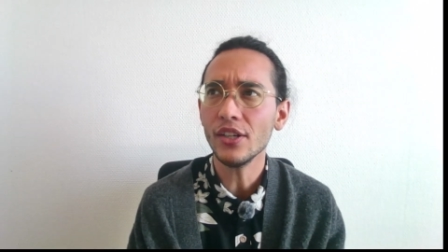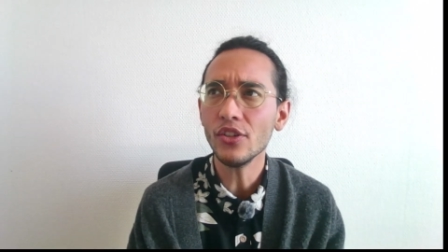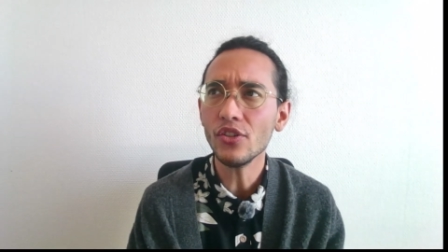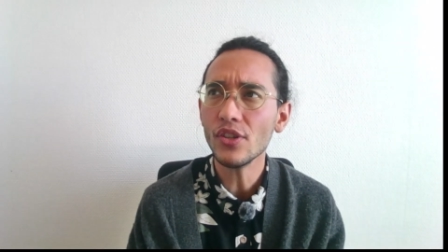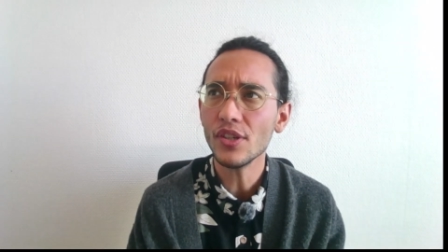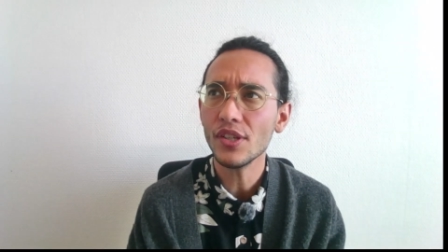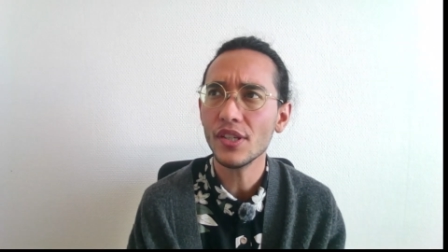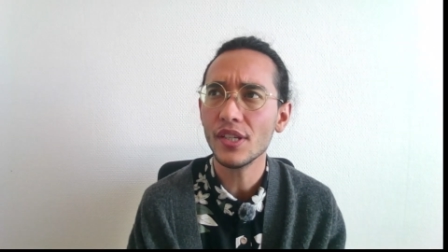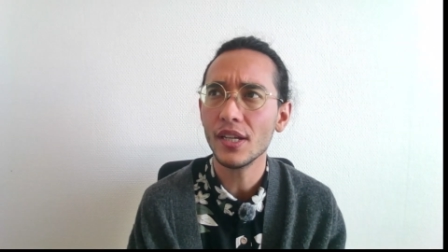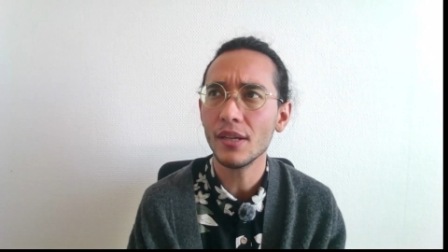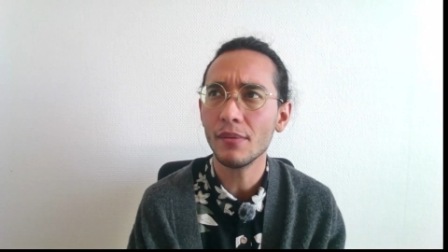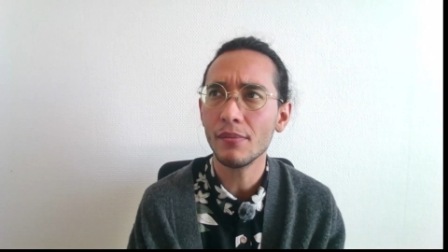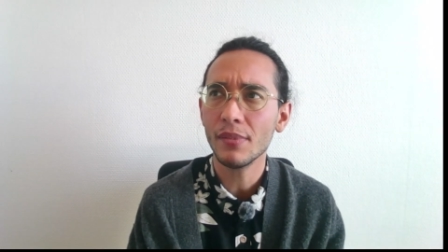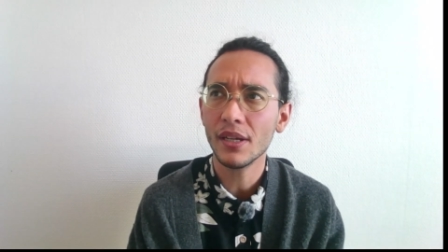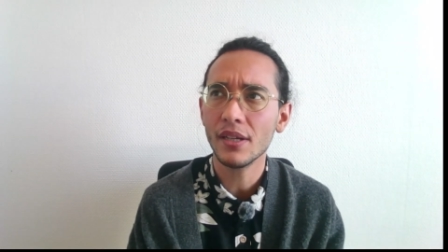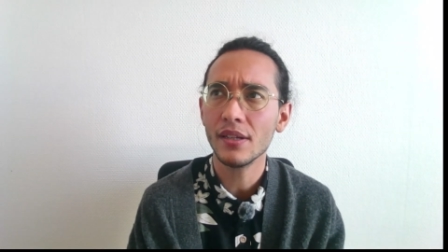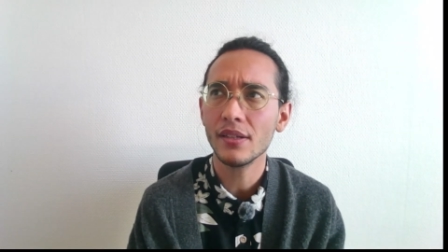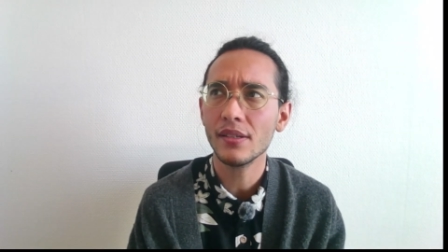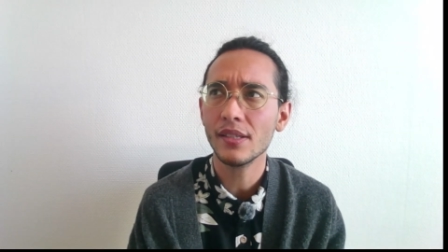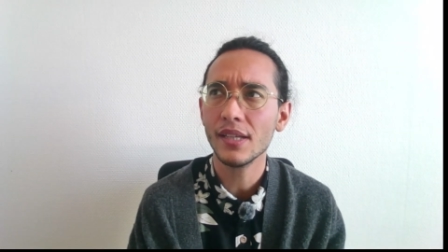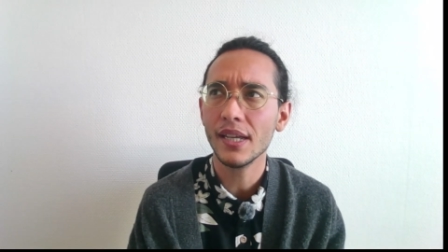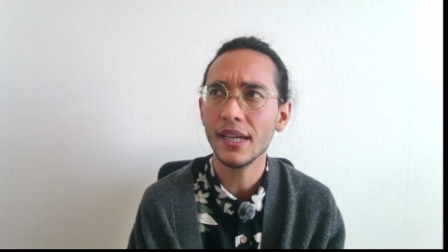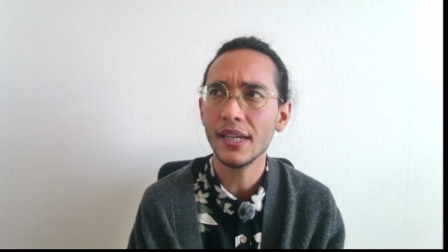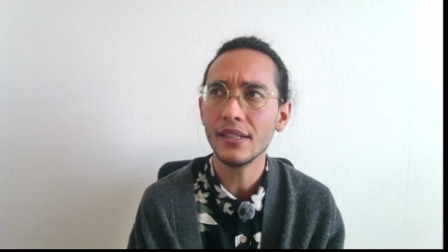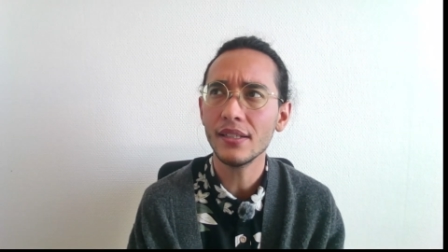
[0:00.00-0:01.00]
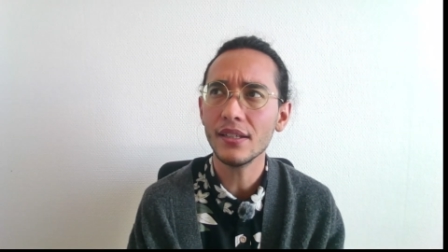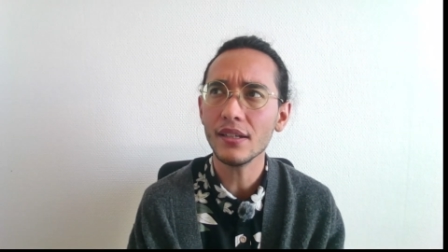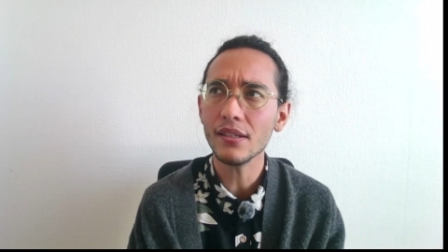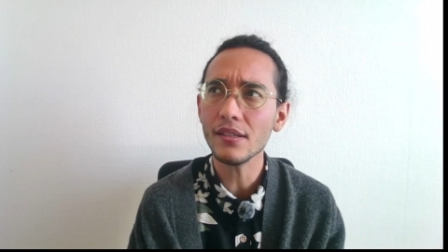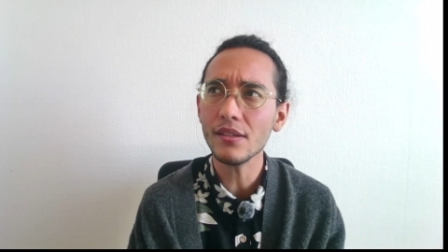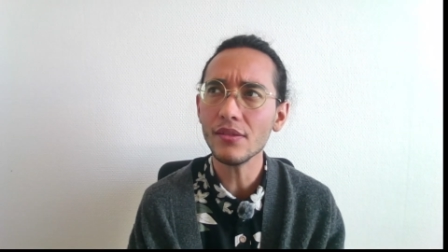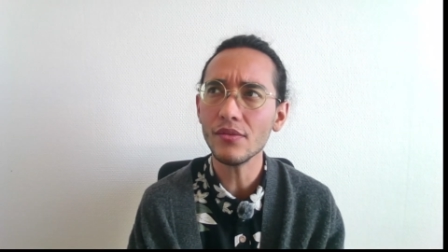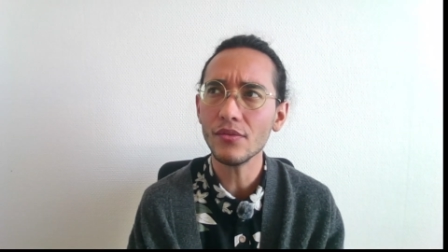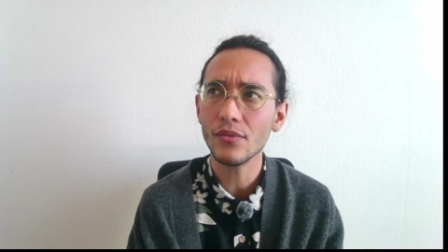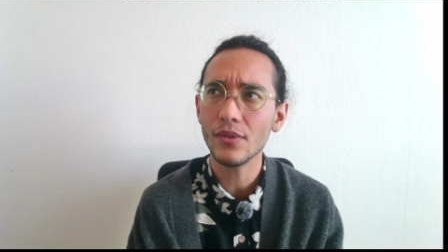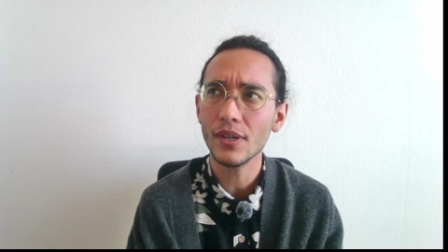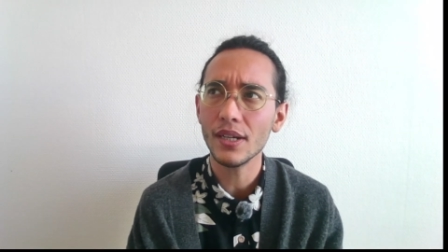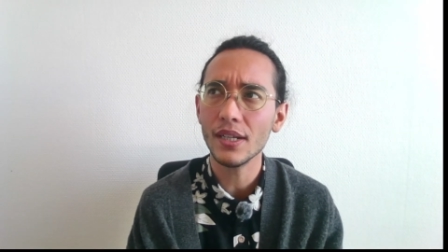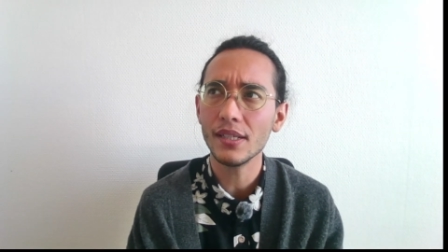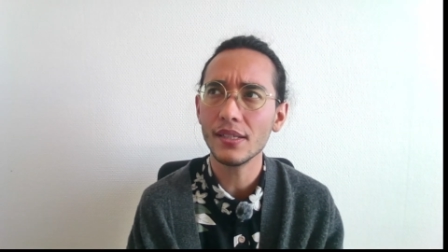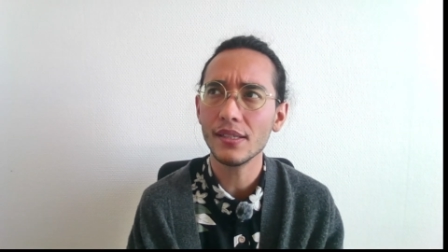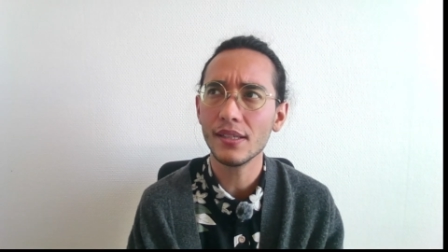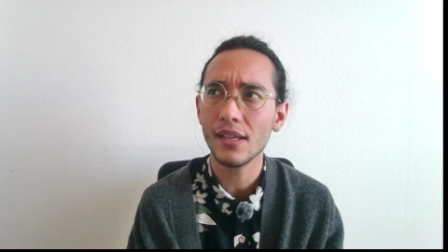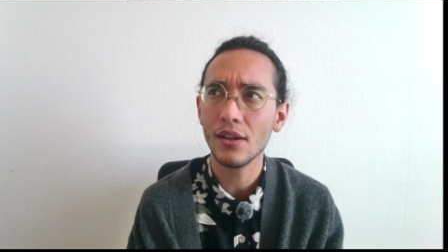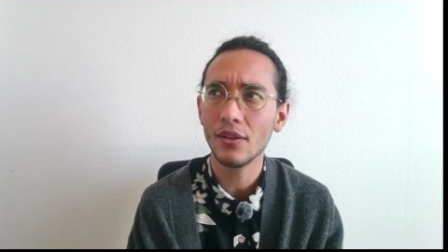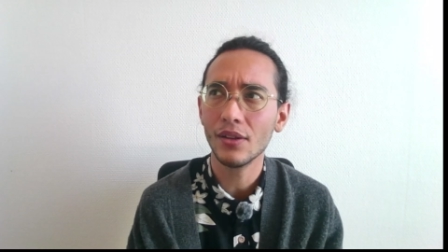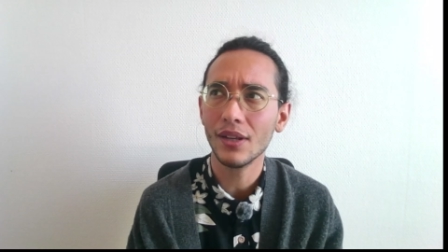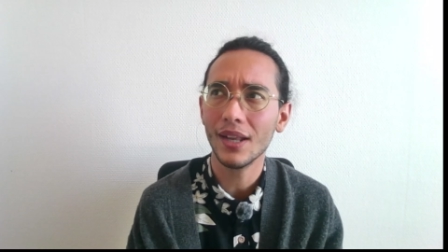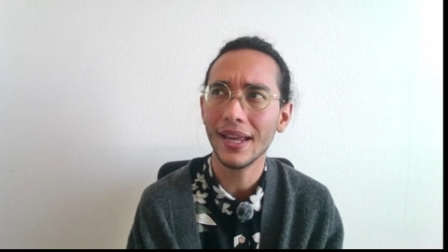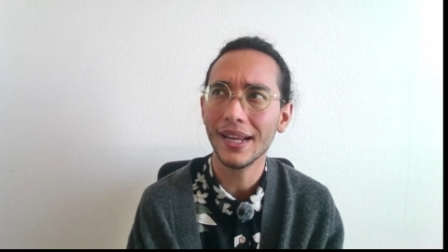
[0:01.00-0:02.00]
interesting because it doesn't really
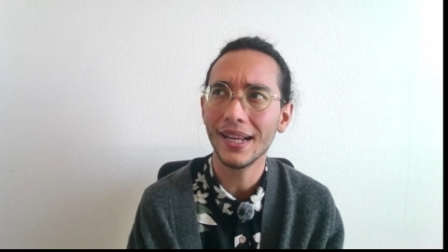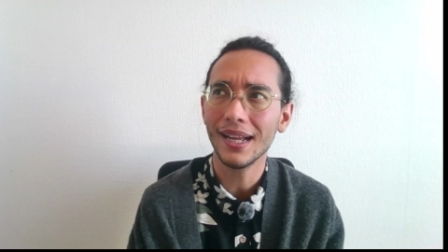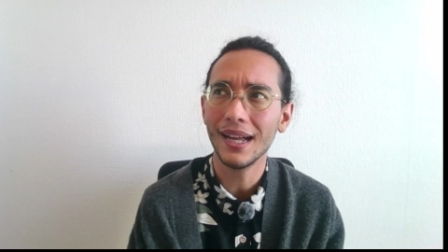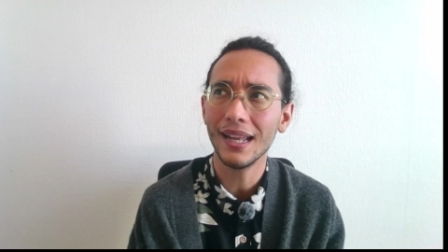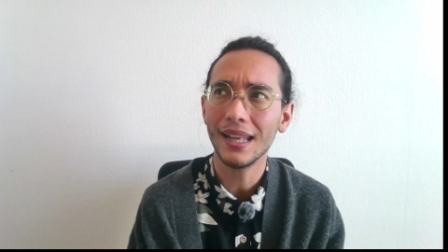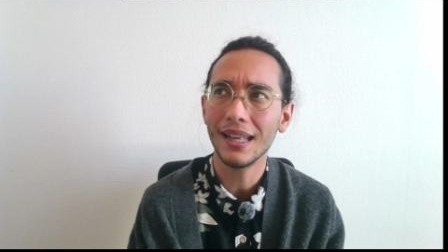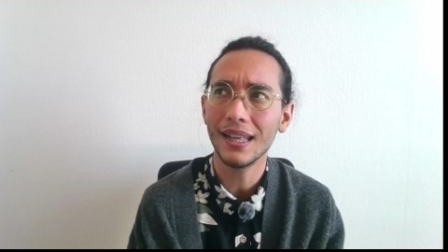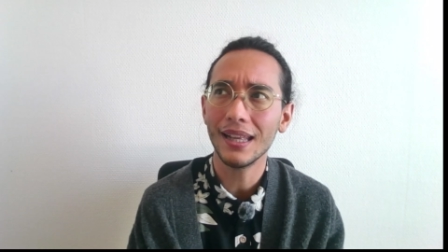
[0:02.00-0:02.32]
sound like